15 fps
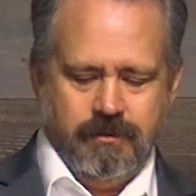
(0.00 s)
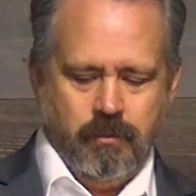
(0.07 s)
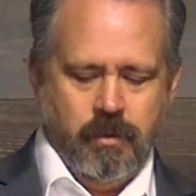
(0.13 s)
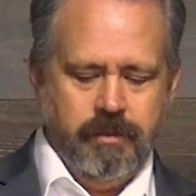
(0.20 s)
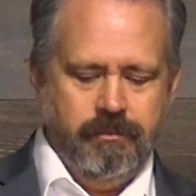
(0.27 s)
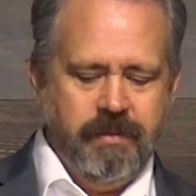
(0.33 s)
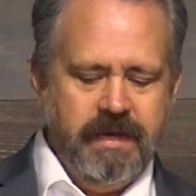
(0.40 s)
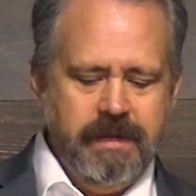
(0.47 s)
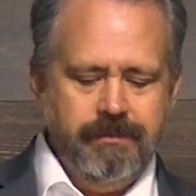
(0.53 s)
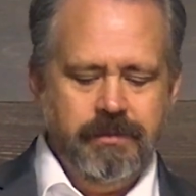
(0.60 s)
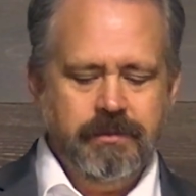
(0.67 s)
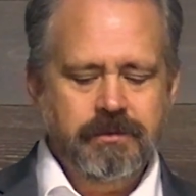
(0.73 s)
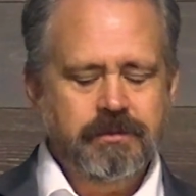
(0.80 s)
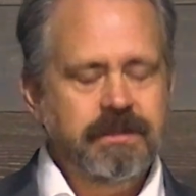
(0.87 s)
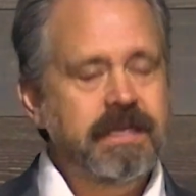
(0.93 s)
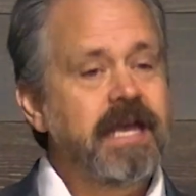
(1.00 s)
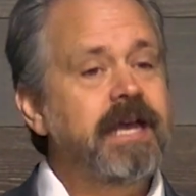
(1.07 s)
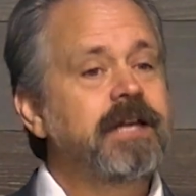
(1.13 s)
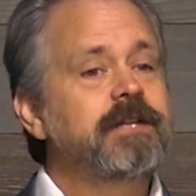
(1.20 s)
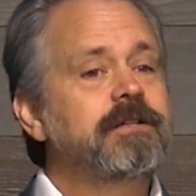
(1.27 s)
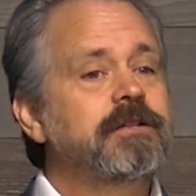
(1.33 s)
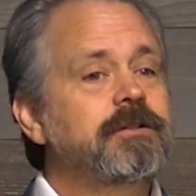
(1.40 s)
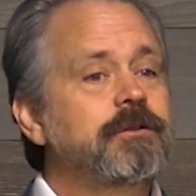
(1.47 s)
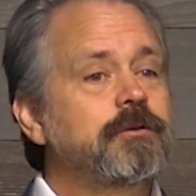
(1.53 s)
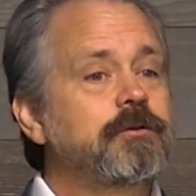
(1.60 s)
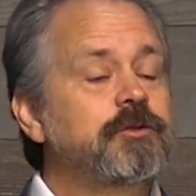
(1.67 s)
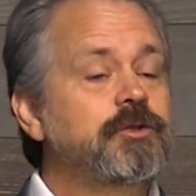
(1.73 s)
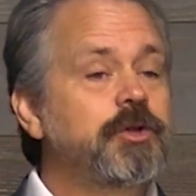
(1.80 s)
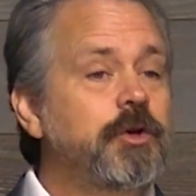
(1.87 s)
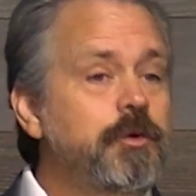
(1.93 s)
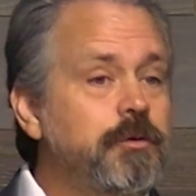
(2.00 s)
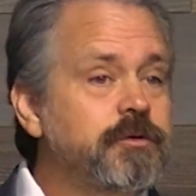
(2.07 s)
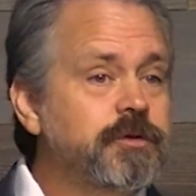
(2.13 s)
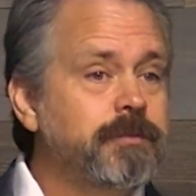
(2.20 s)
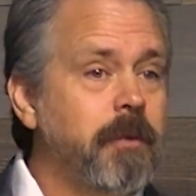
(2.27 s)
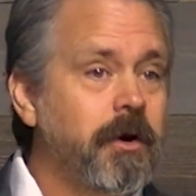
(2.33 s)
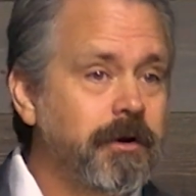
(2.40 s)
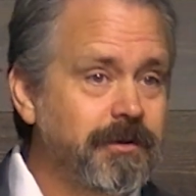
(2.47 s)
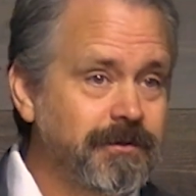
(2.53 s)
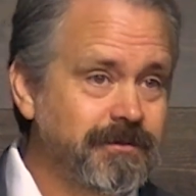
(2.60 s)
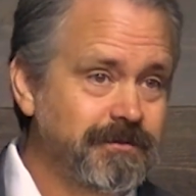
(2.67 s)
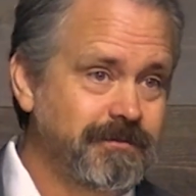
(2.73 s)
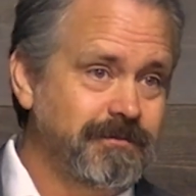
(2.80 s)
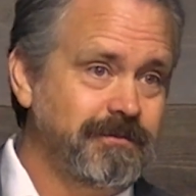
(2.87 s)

when people get too smart